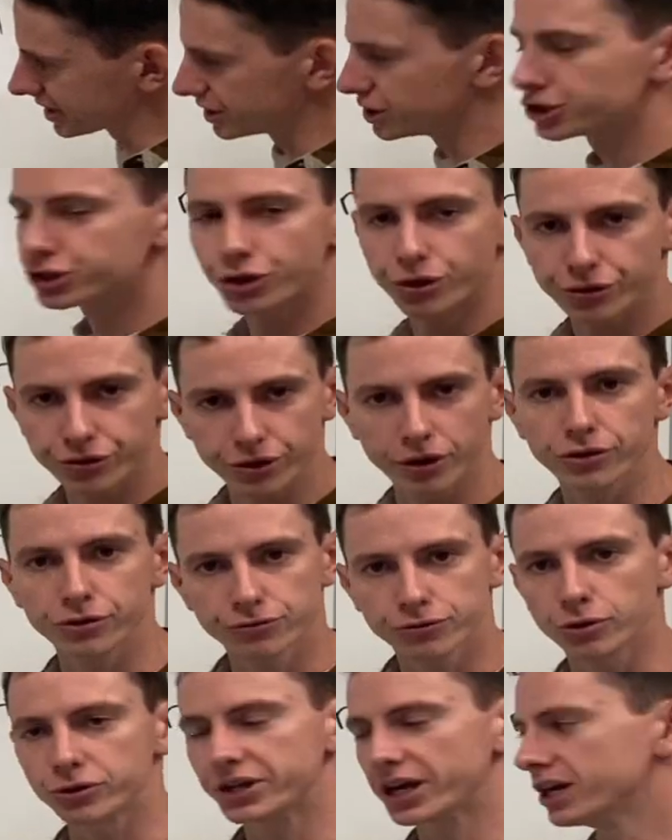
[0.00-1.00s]
consider the other
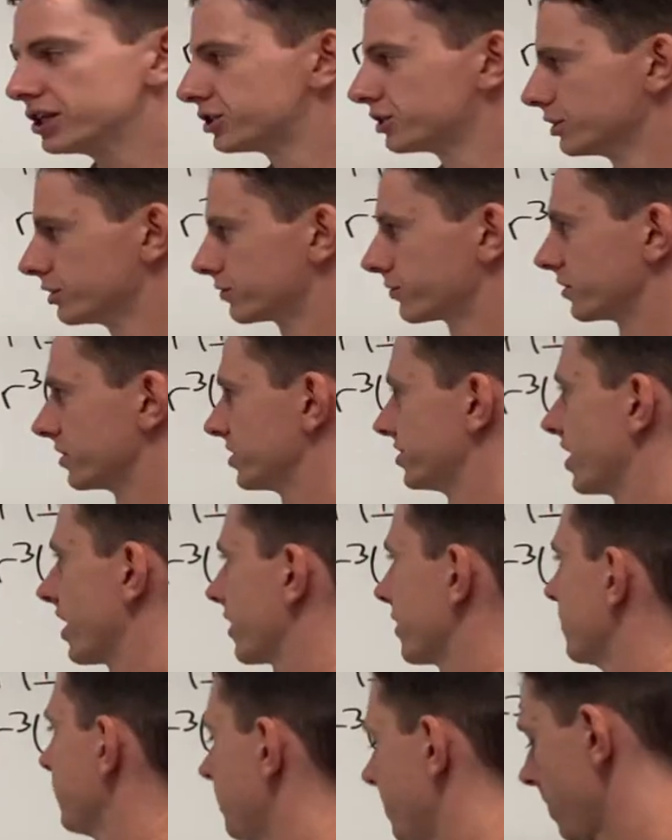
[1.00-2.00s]
rotations for a
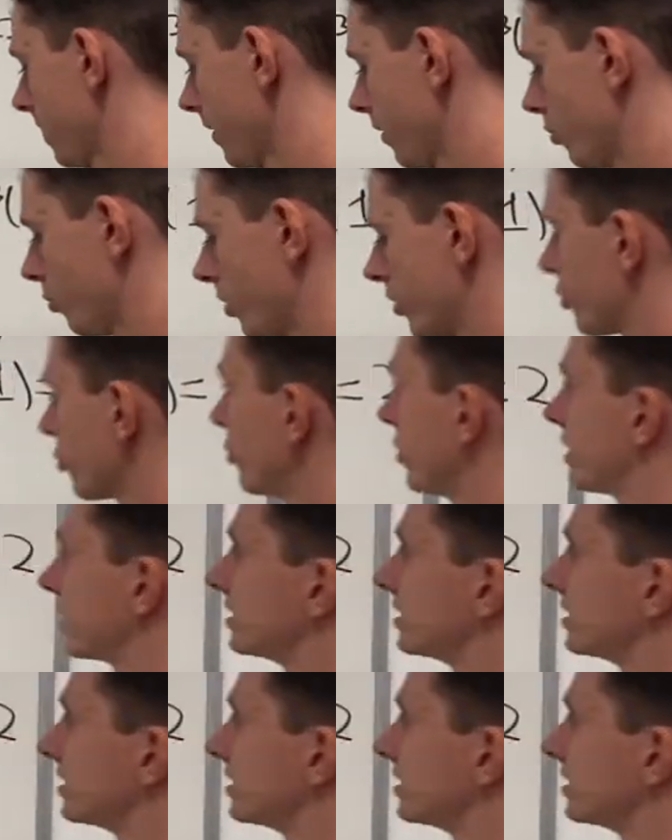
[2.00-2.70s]
second. Whether we